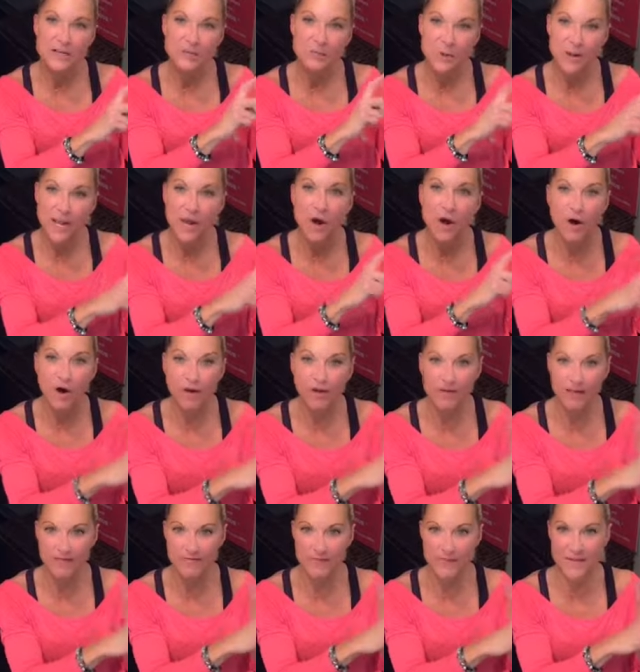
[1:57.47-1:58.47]
we all
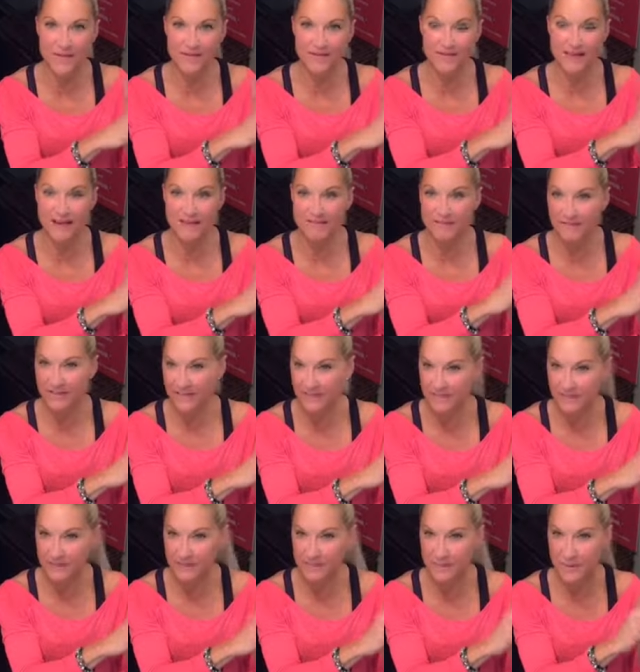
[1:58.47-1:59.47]
have been in that
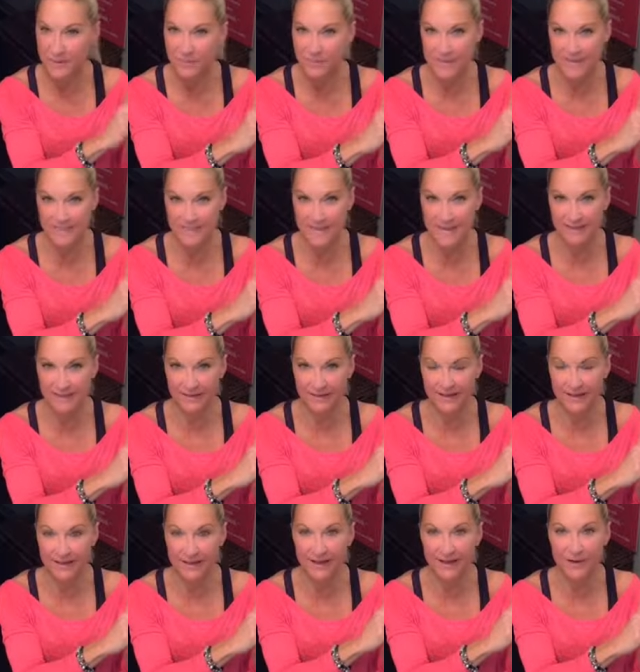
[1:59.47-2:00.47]
victim
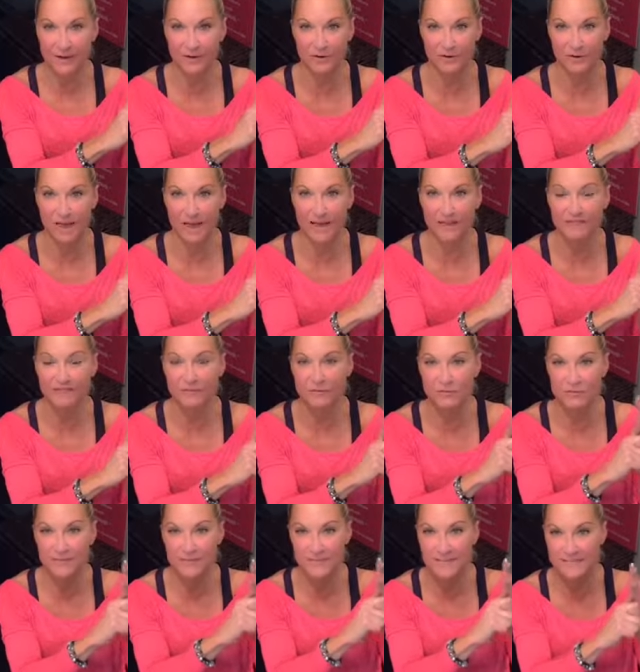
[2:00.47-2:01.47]
mentality in our life when
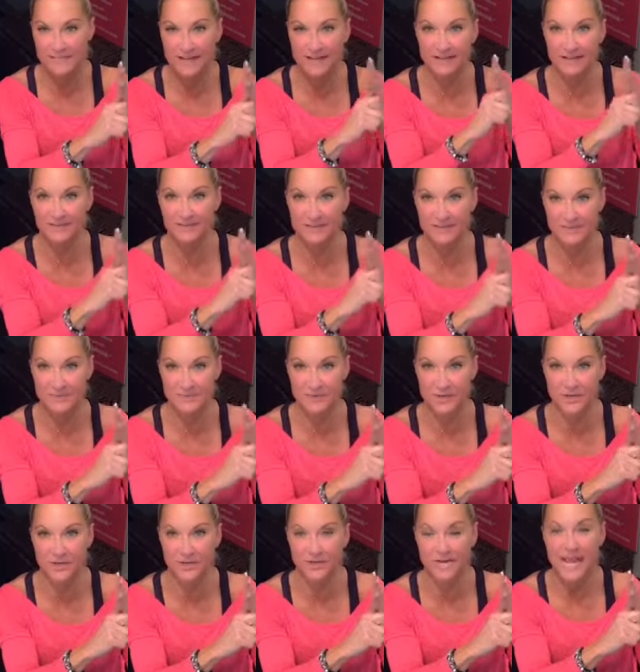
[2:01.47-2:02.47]
we've been stuck in
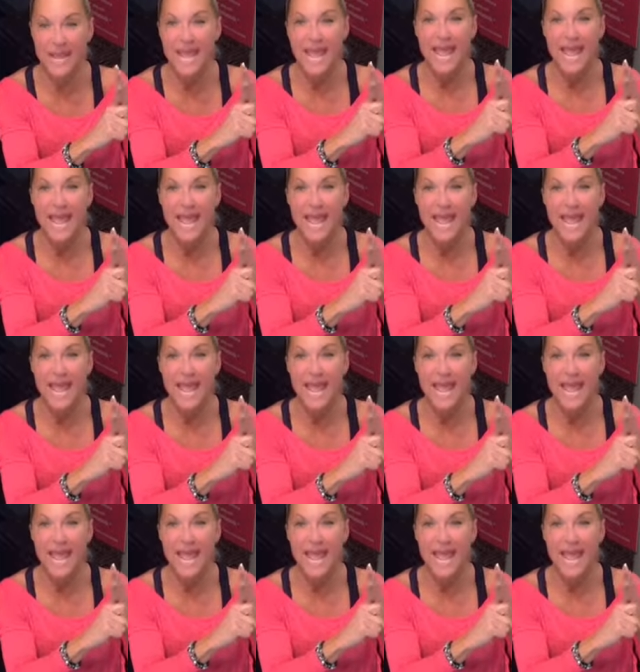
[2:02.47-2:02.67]
victimhood.